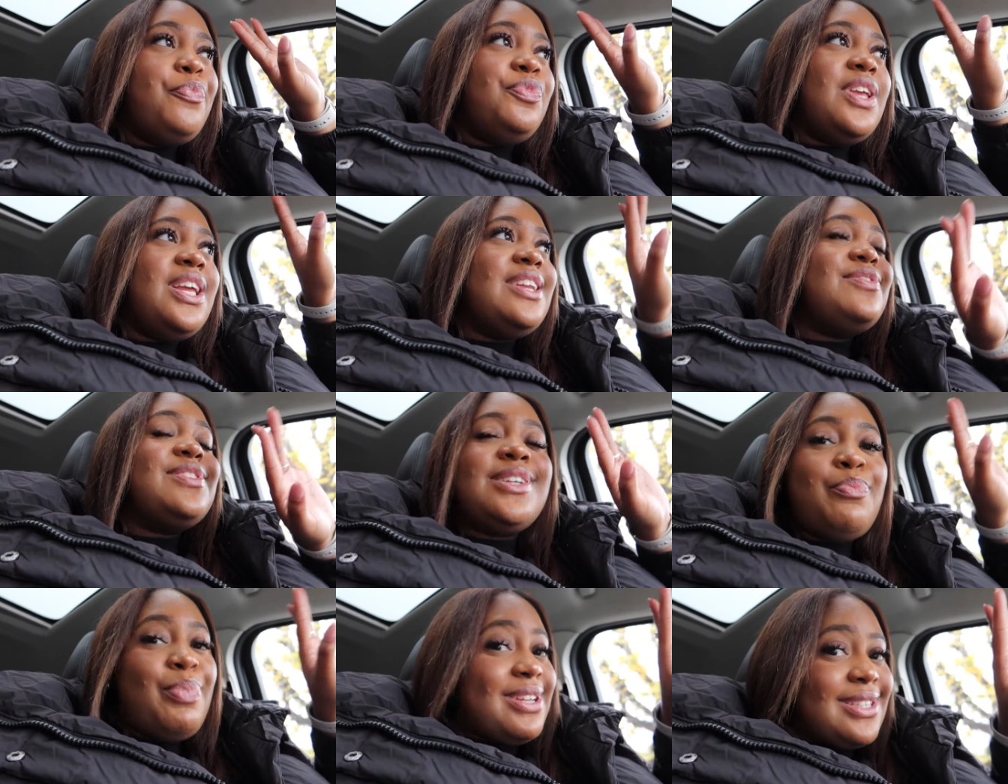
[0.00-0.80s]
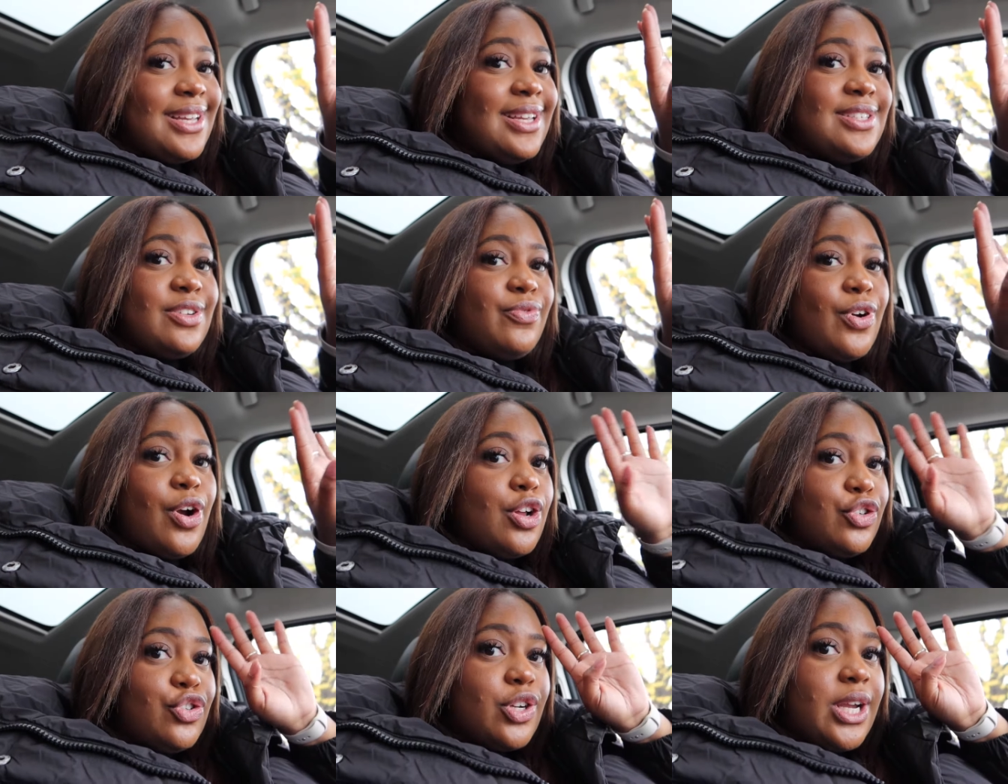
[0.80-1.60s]
he lives in basically a different
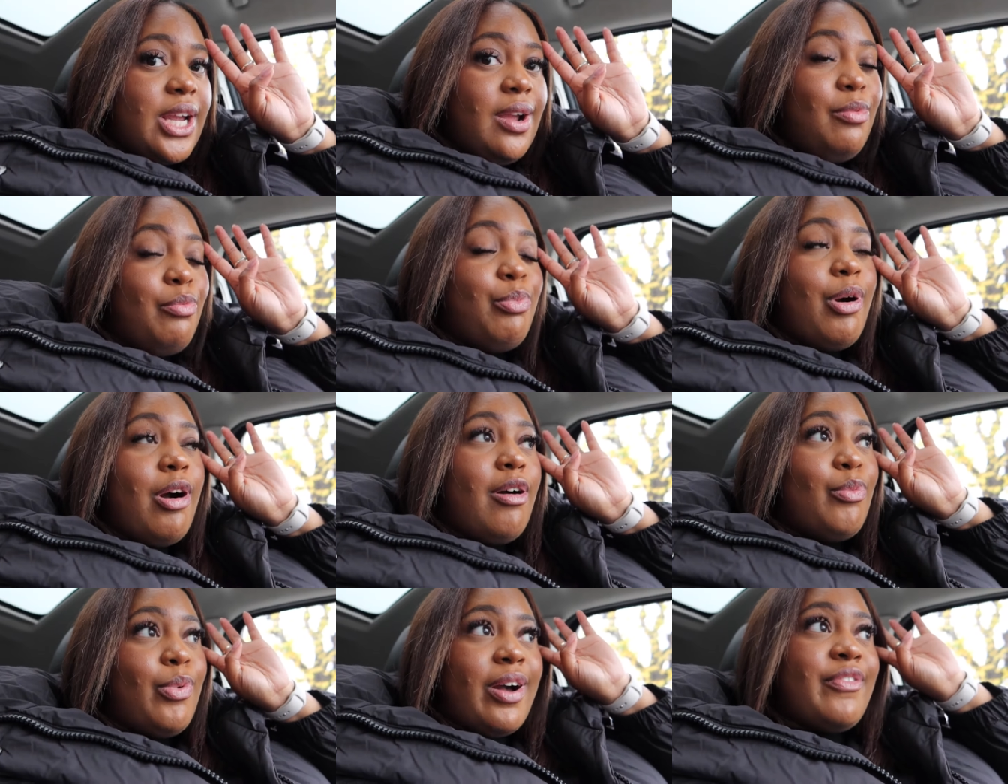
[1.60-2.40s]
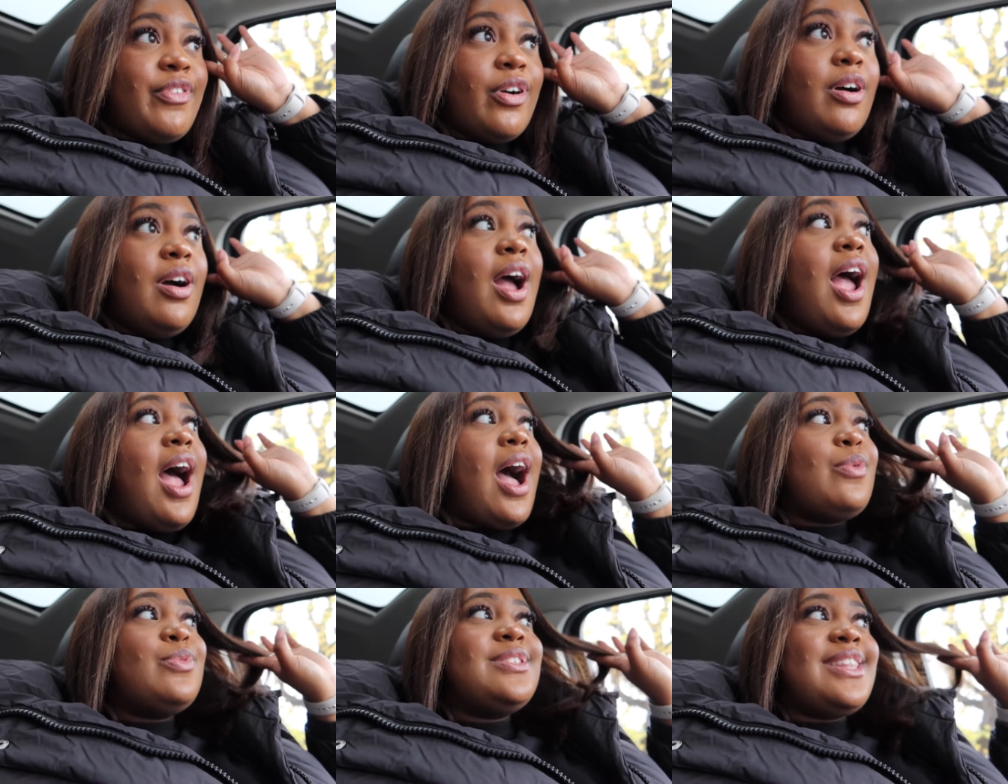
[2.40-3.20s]
country Well, whatever
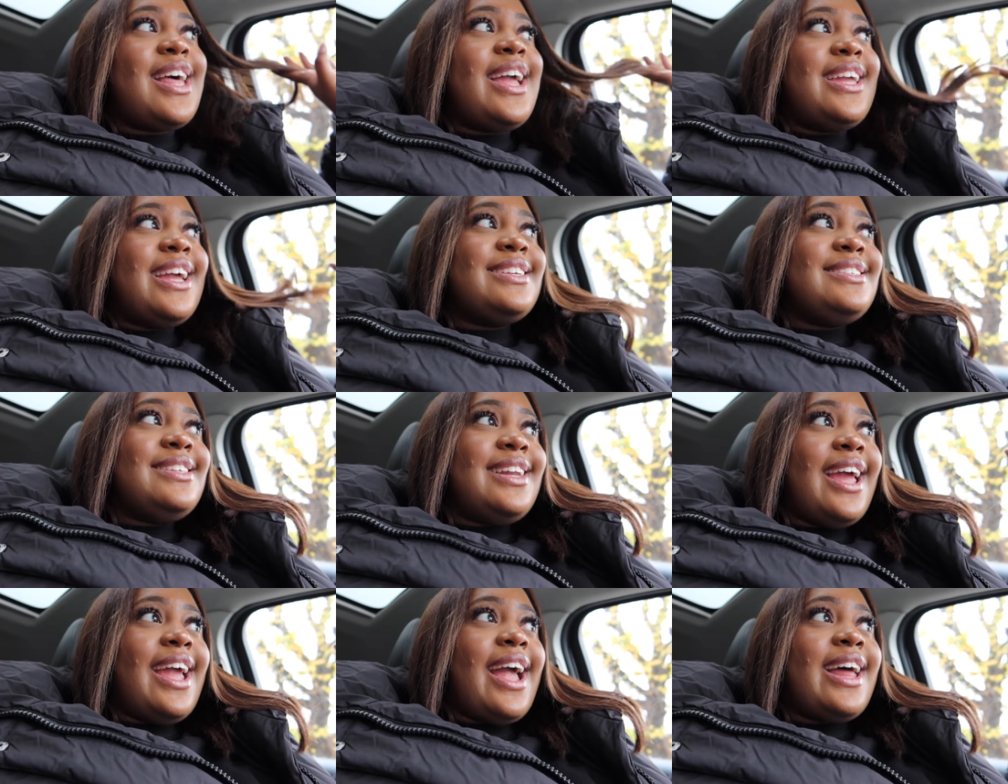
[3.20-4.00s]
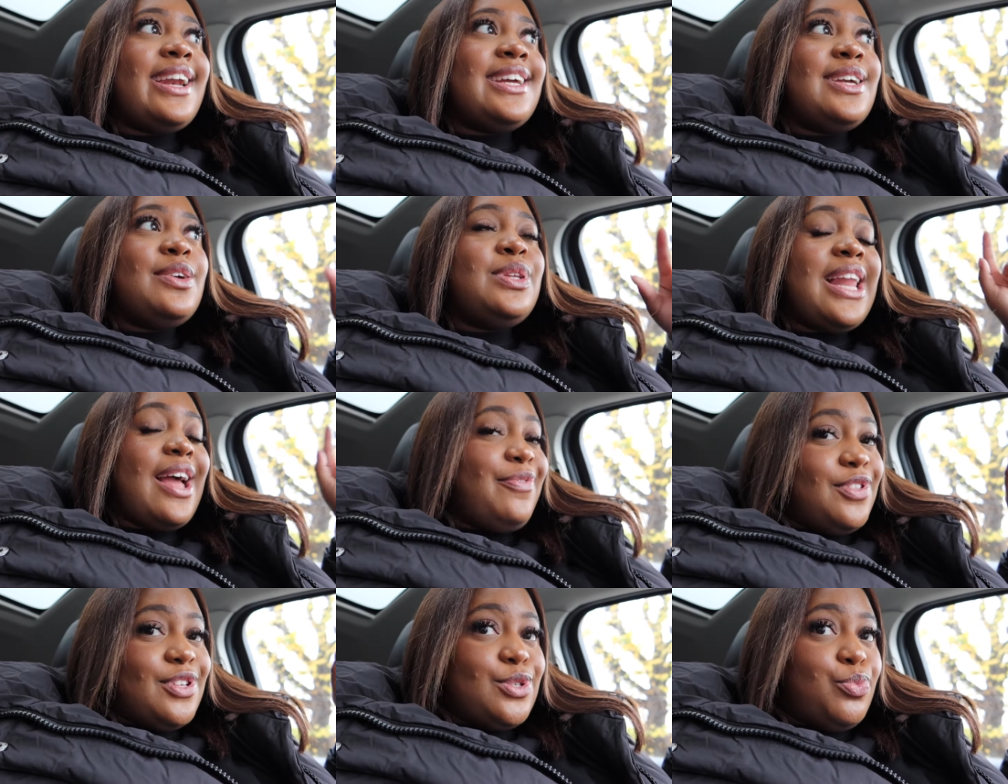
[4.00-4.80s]
i was there yesterday and i
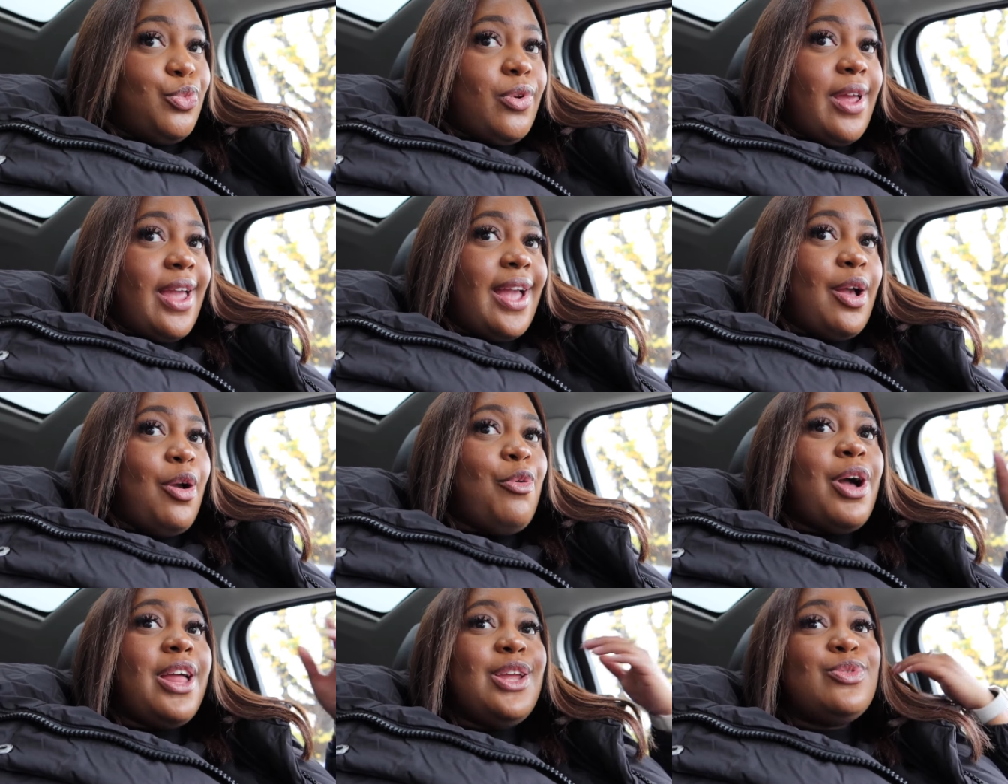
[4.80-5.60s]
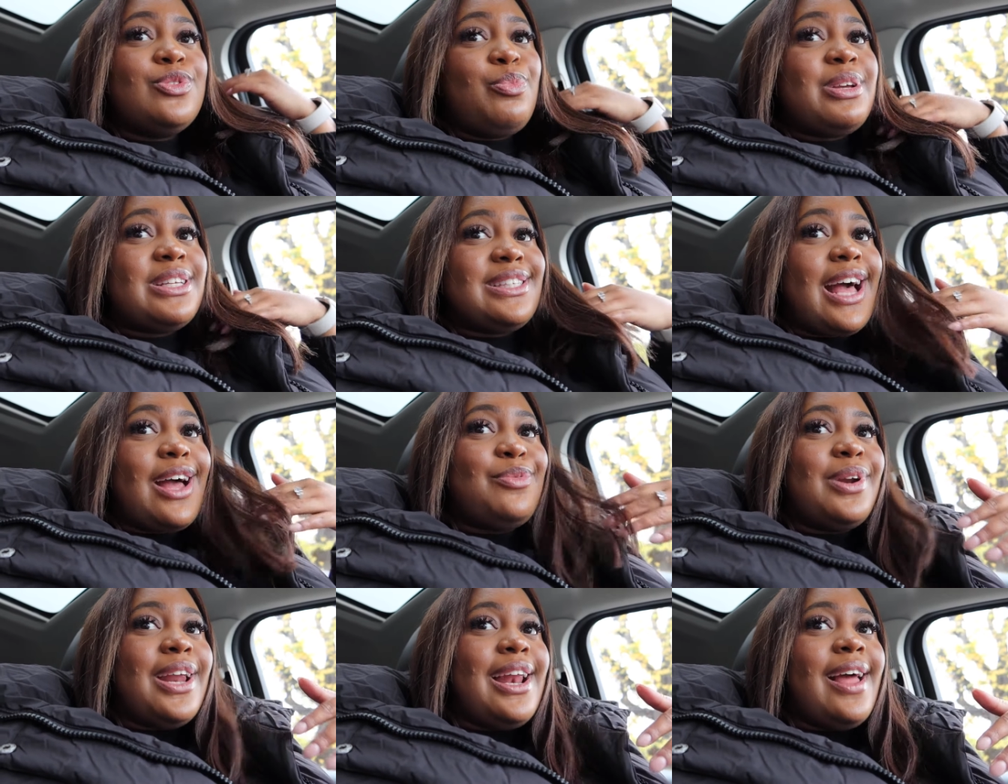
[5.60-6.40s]
left this morning and he was a bit
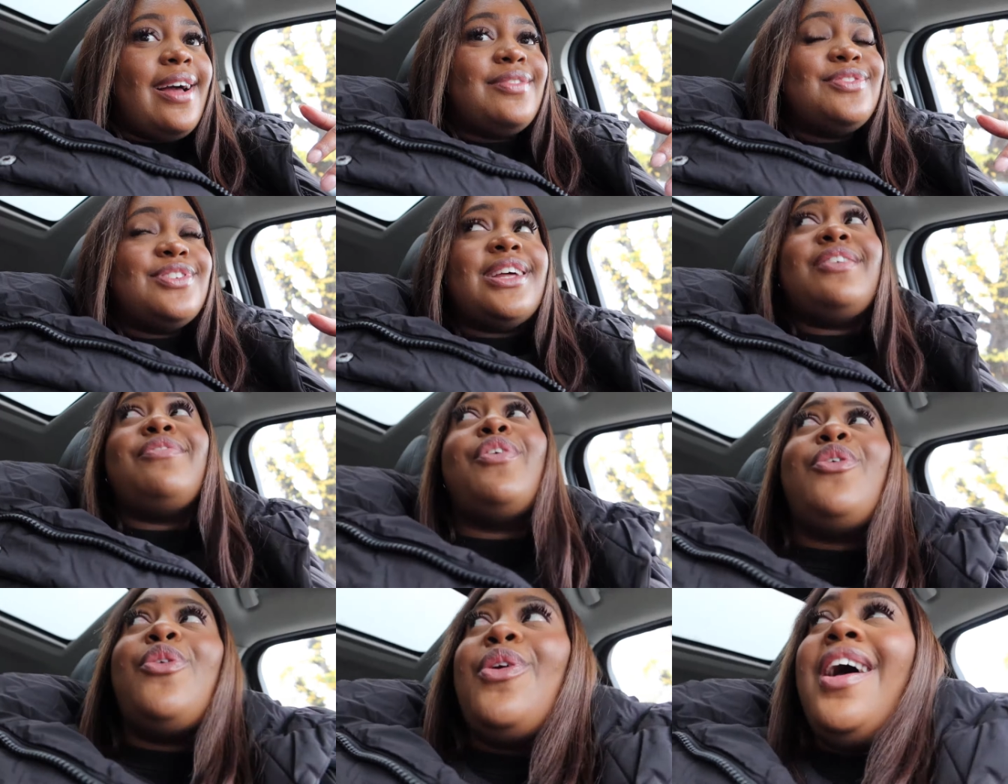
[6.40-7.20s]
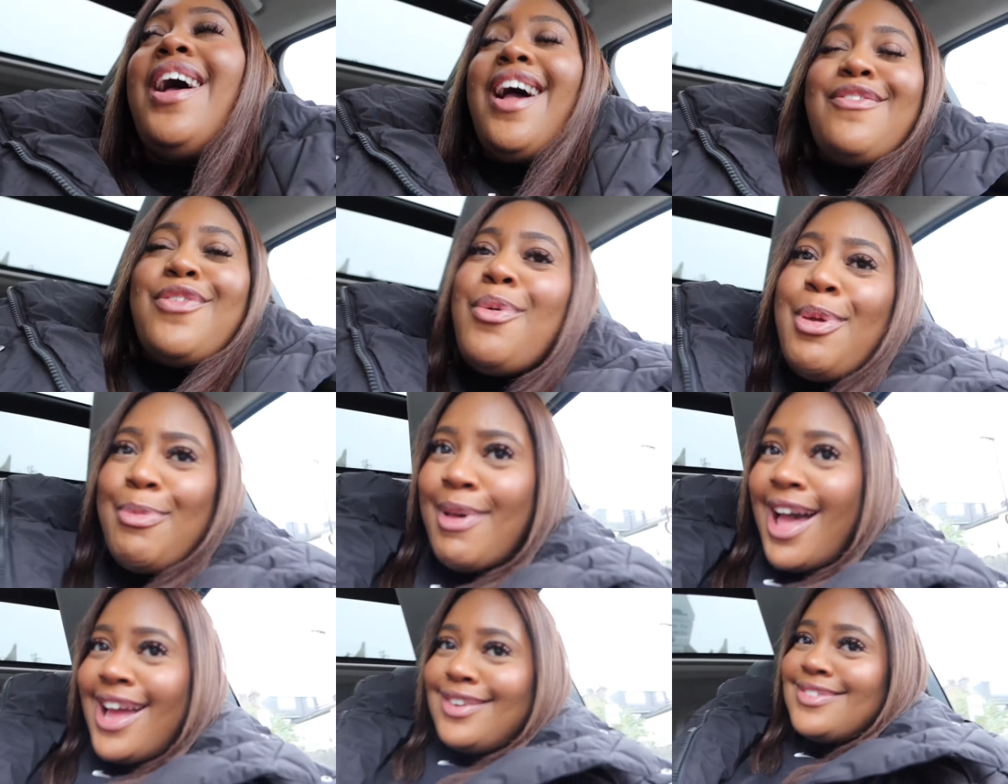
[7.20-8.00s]
sad when i left and i felt felt a bit
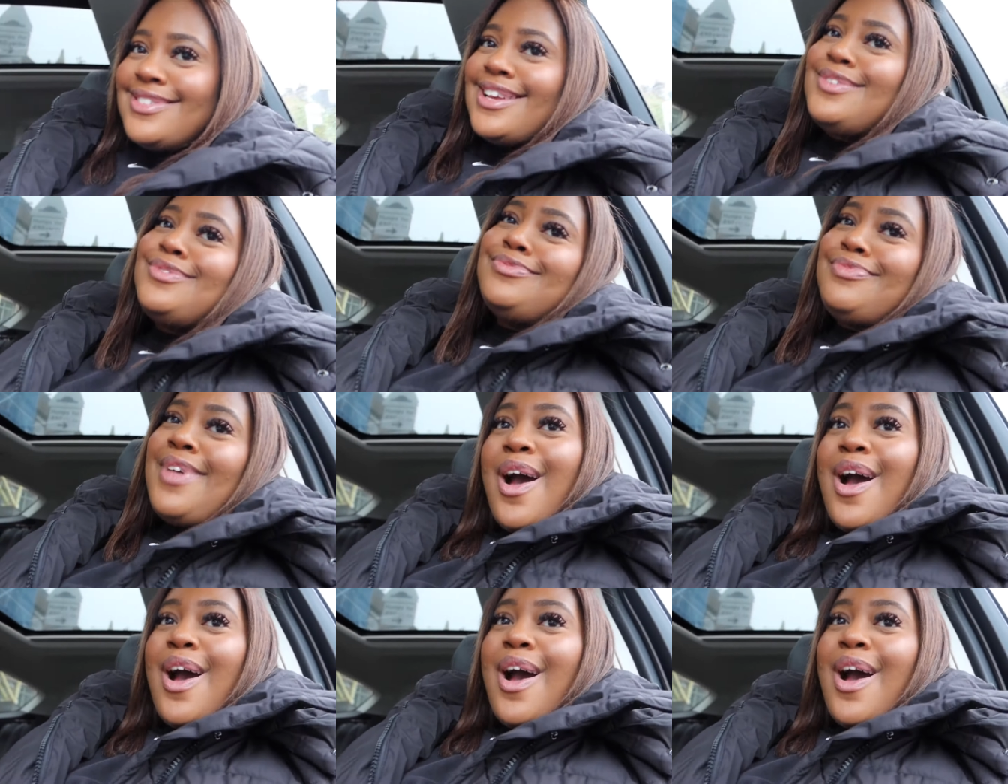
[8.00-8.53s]
bad i was like mm,